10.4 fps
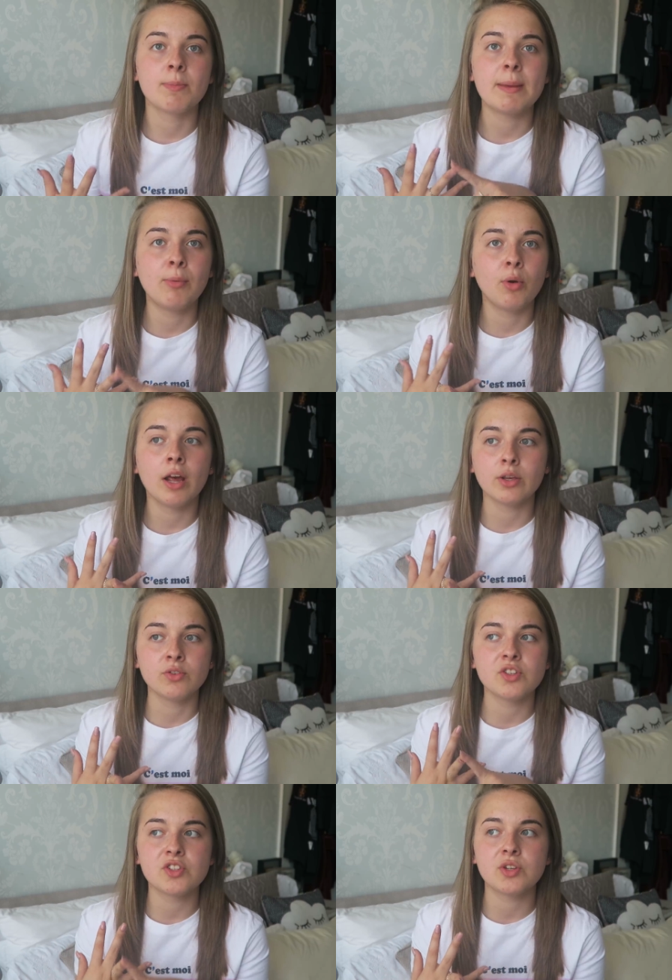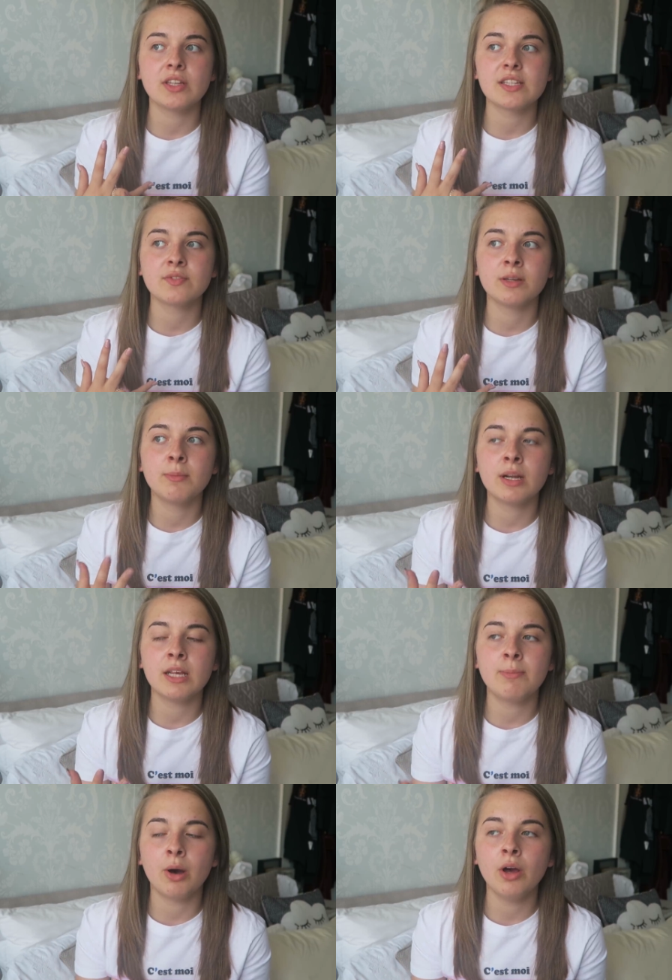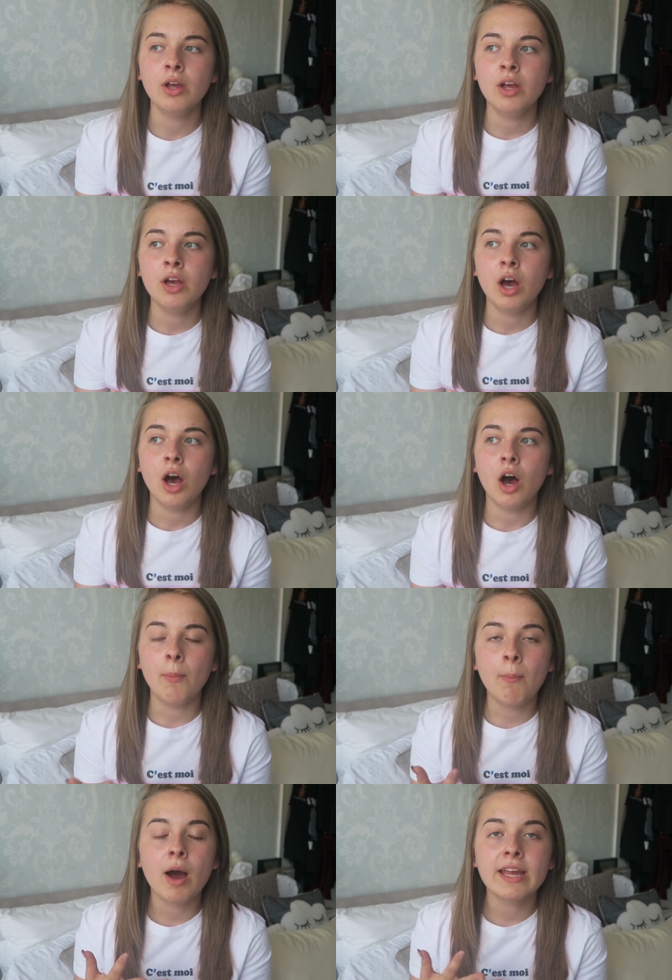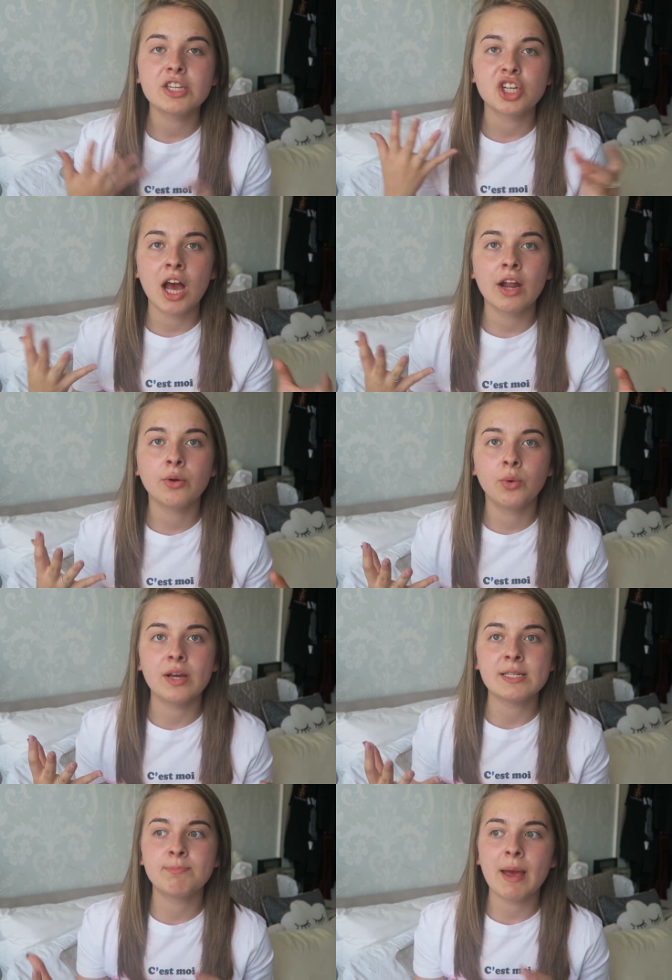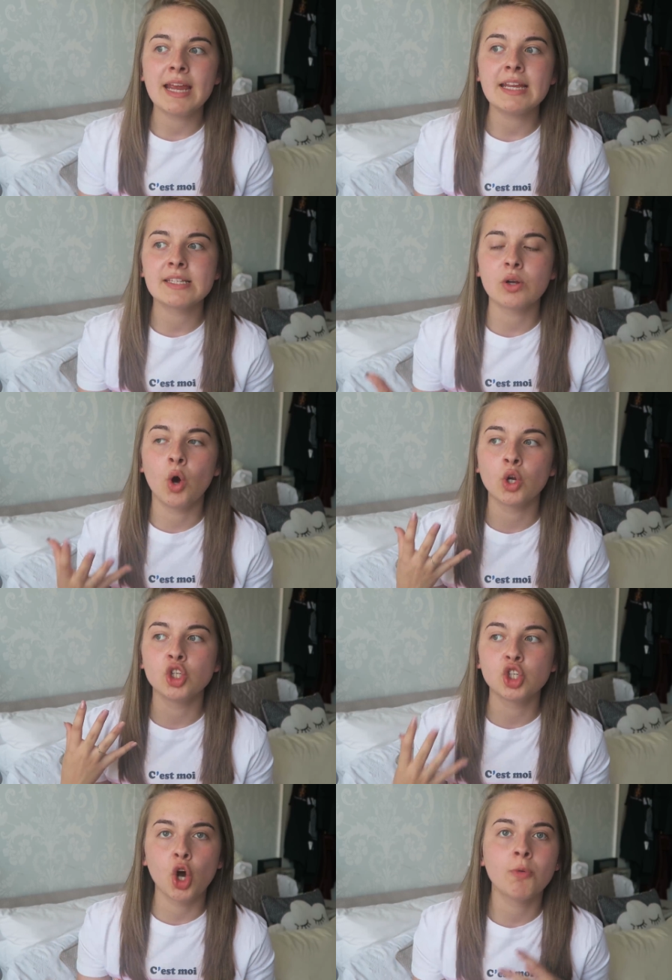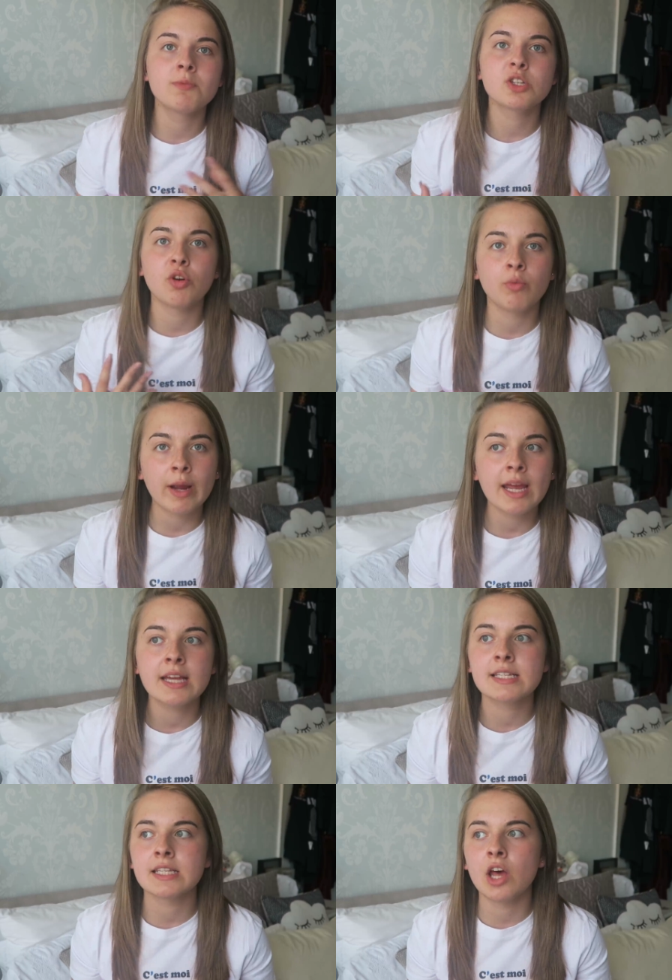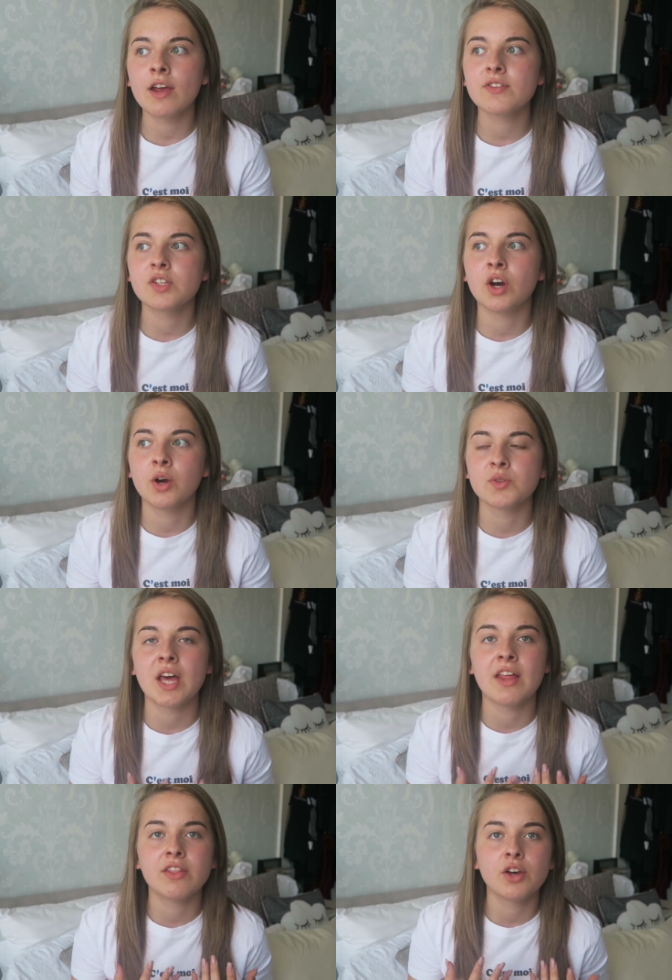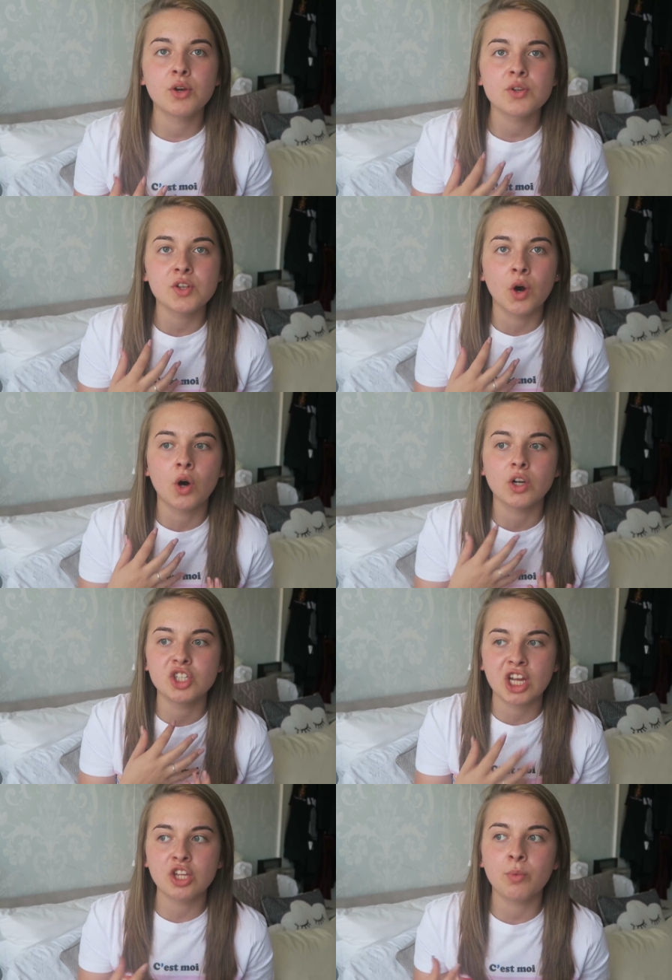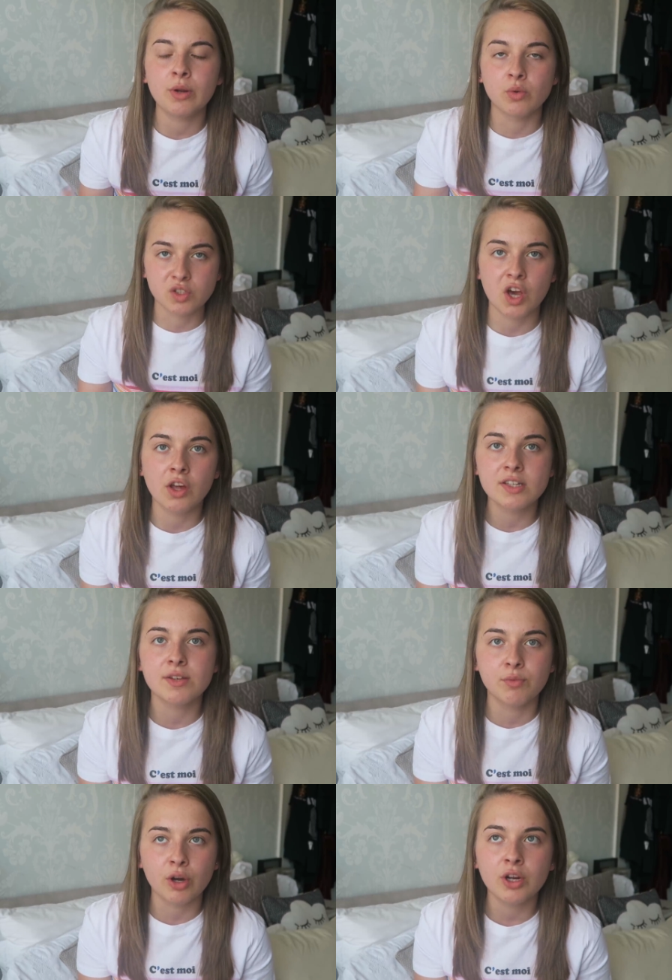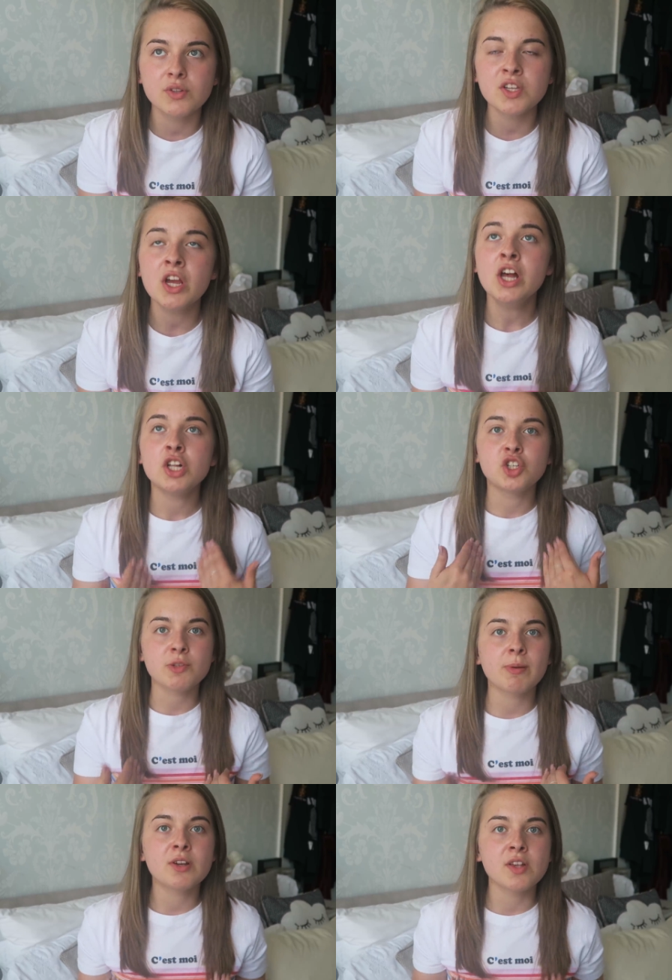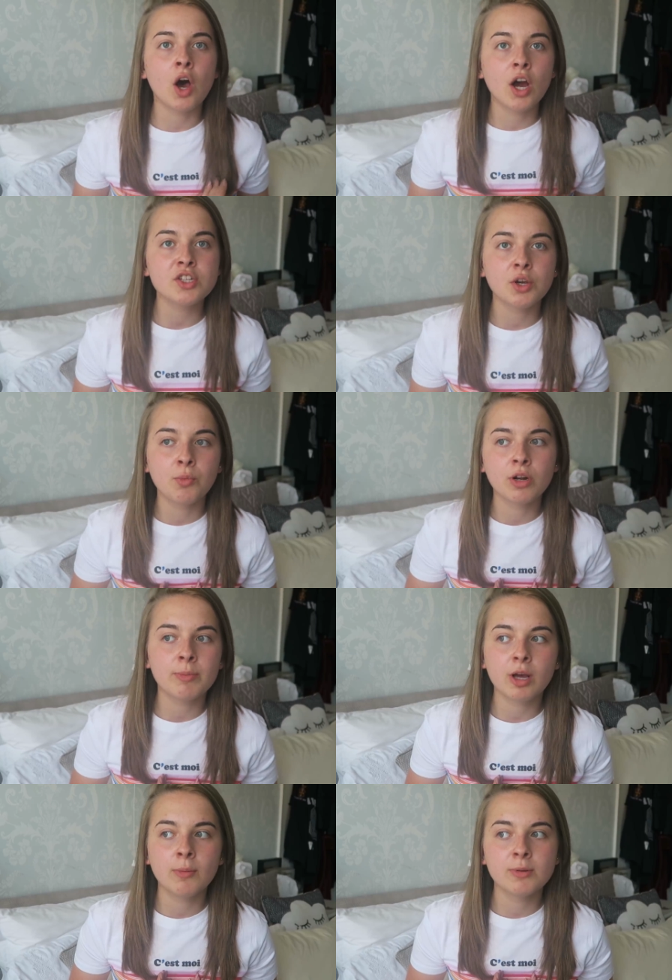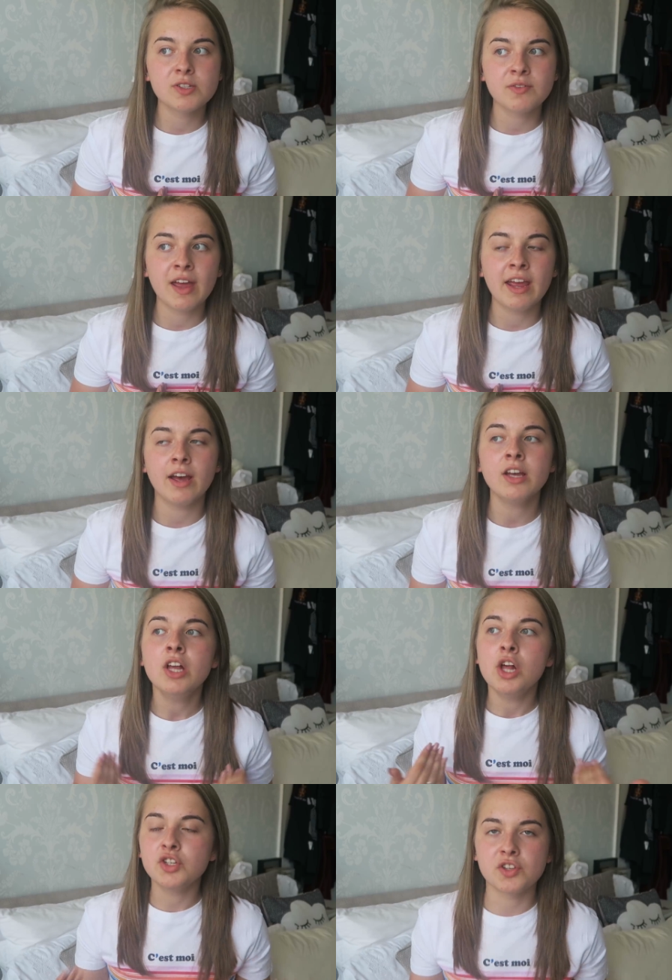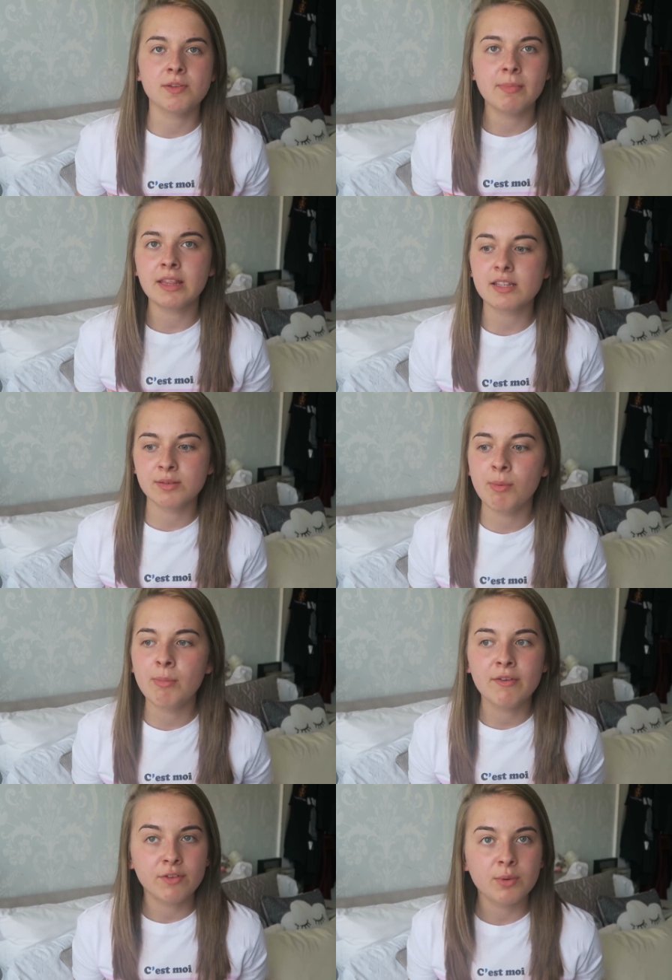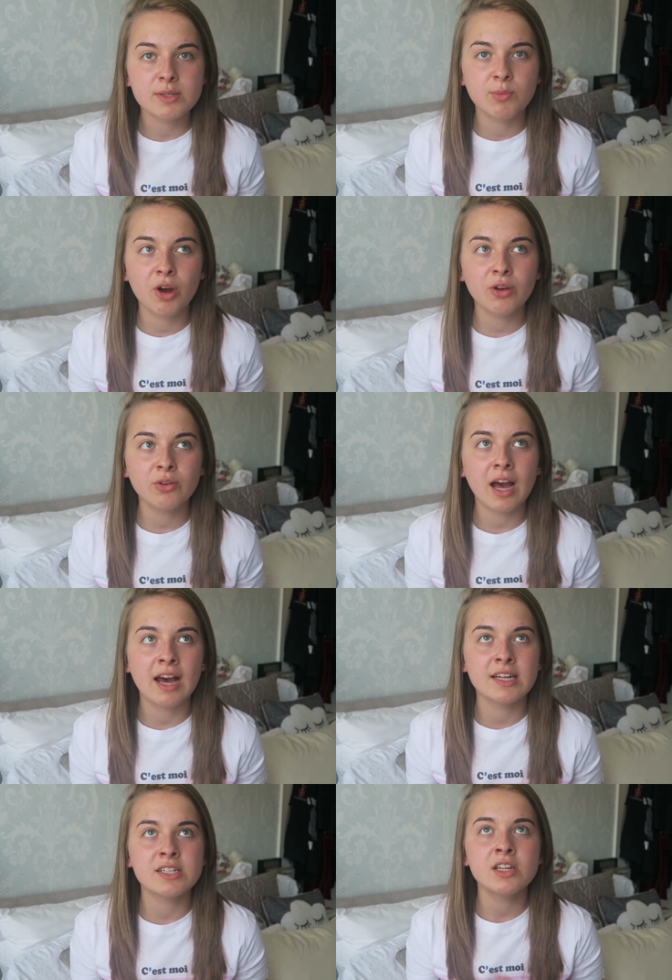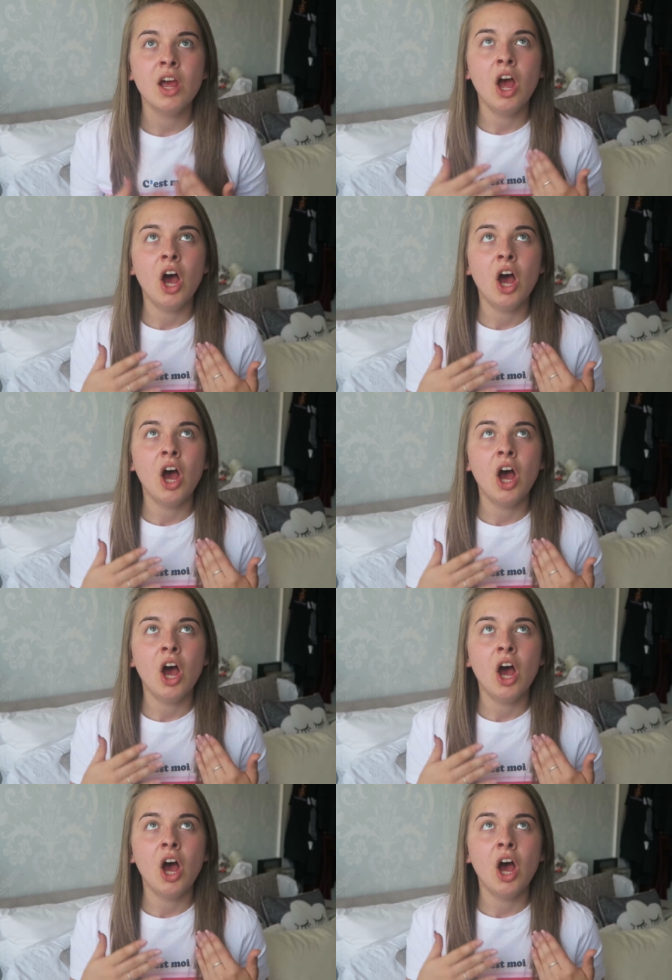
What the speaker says: one, people are like, you're just doing this for the money. But my channel is based on jobs, careers, lifestyles, and those are genuine alternative routes. Just because I don't want to become a surveyor doesn't mean that some of my viewers won't. And